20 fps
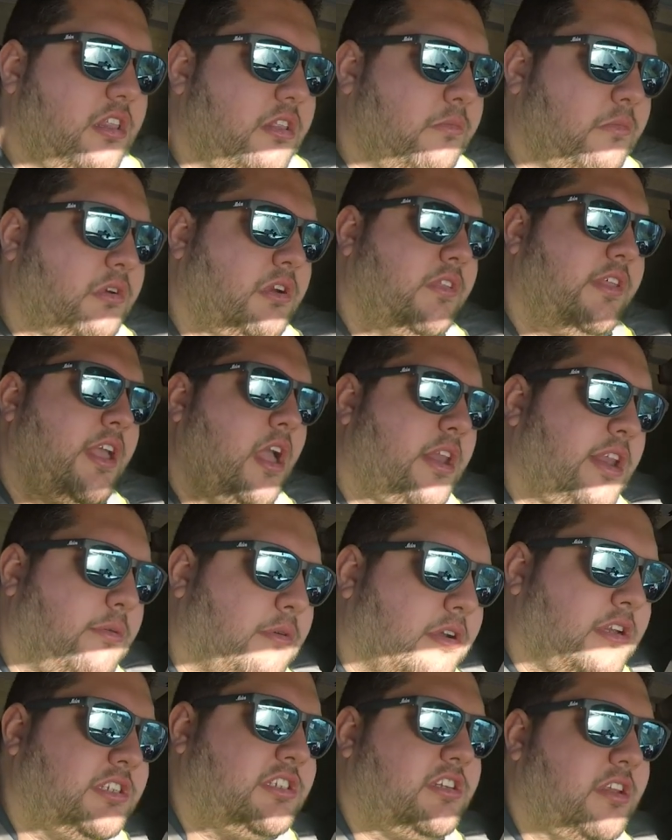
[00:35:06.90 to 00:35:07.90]
one of the only
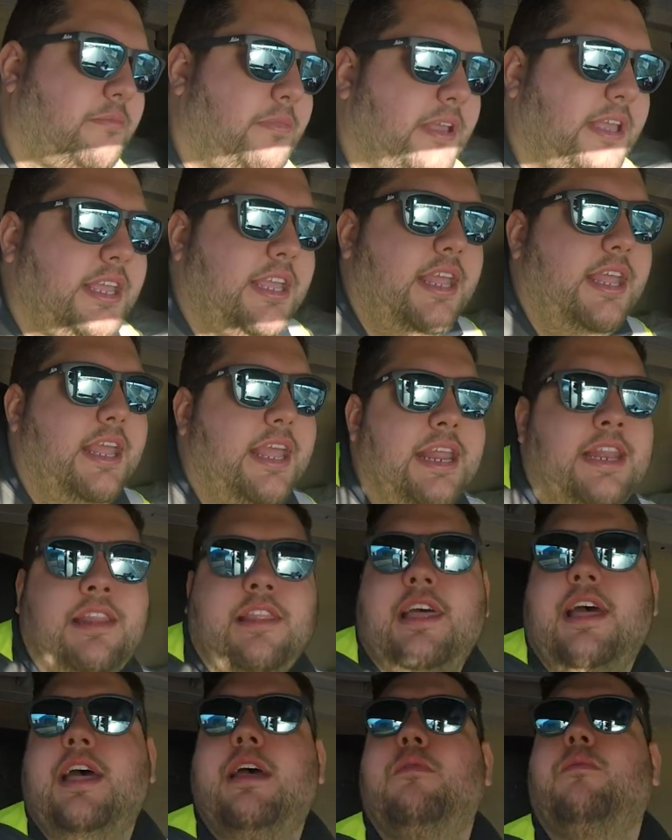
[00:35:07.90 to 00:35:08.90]
ones to be in
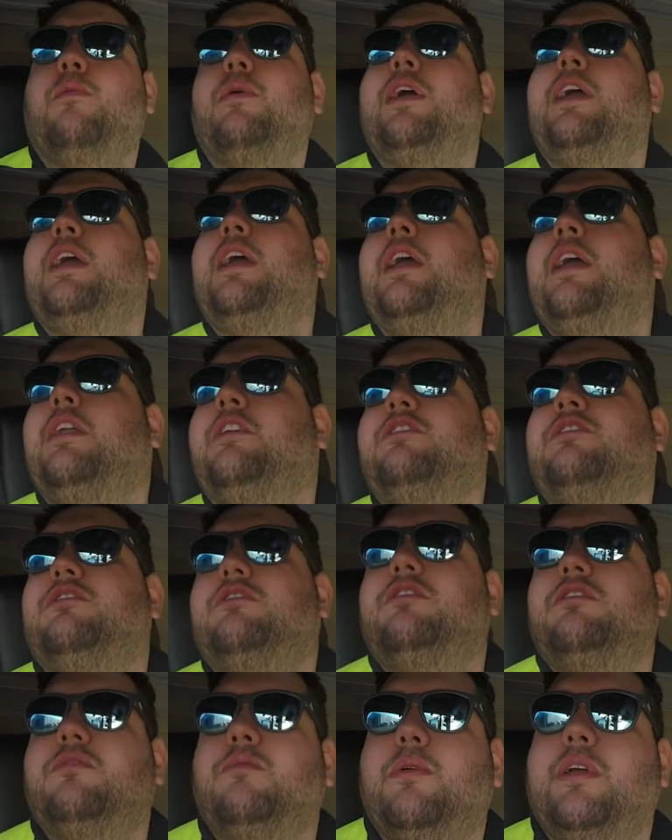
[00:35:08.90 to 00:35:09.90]
there,
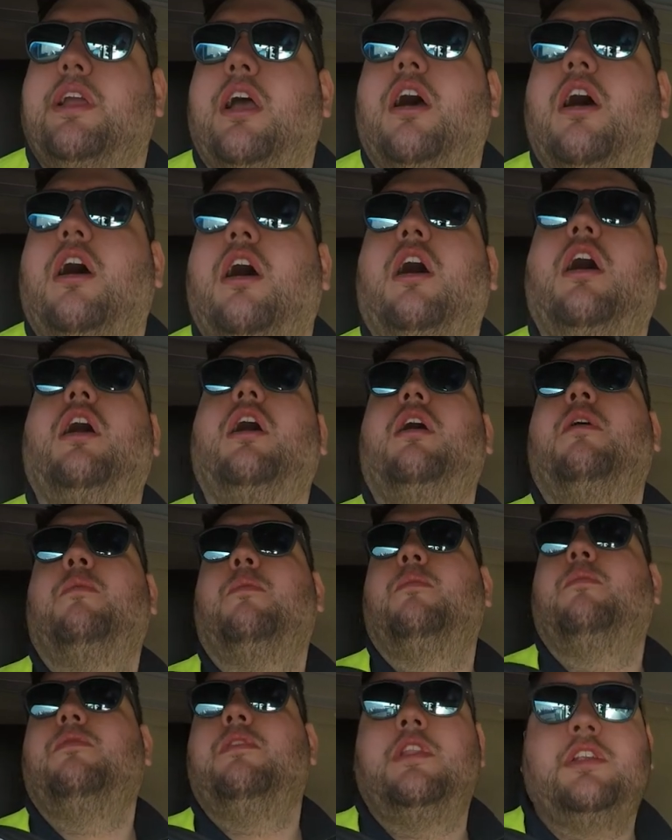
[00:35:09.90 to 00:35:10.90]
which we are.
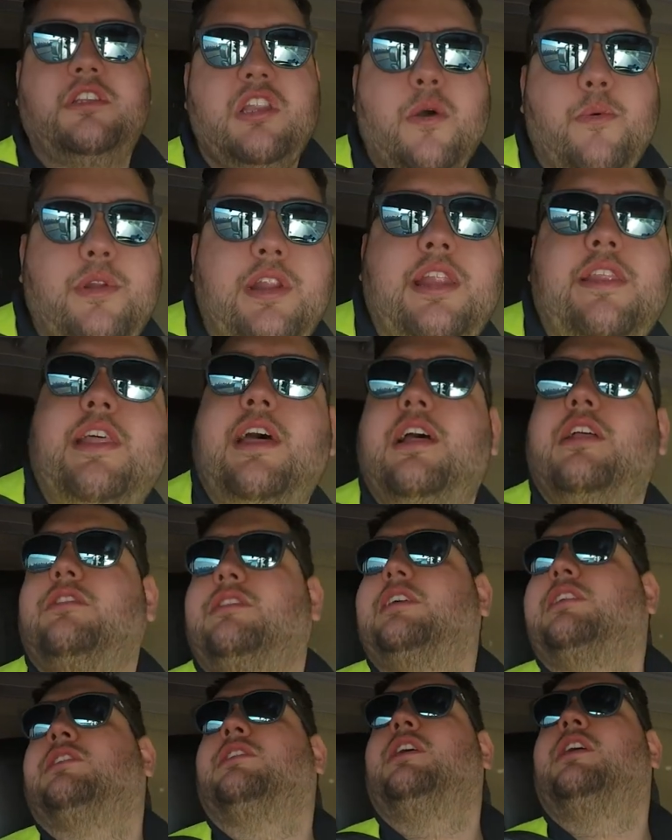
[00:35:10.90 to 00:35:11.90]
There's no one in there,
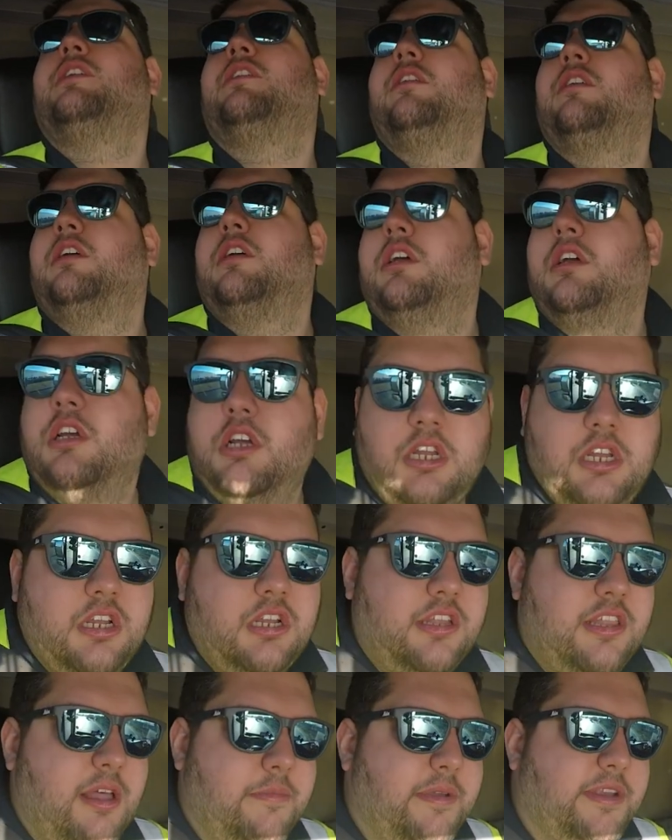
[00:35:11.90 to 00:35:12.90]
so that's good.
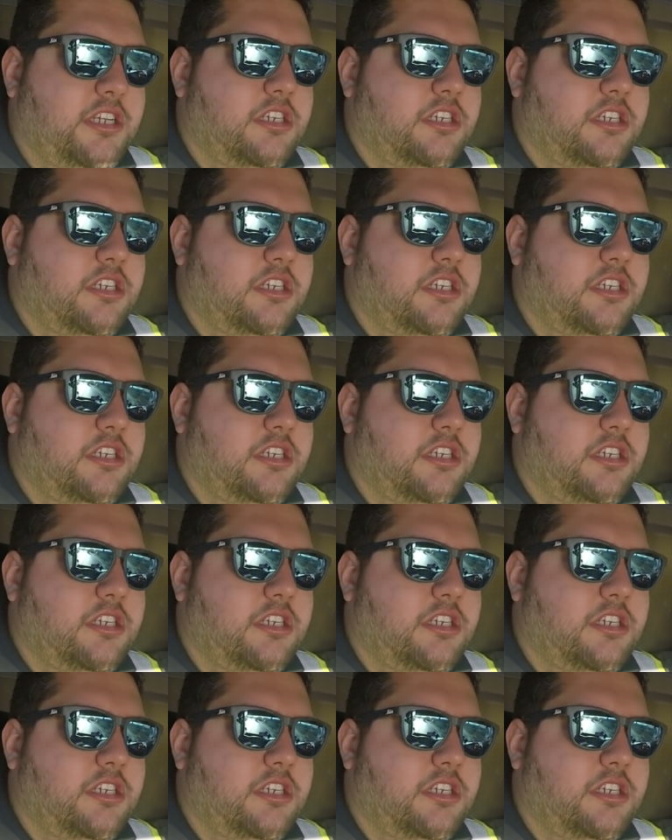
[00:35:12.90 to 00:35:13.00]
They'll be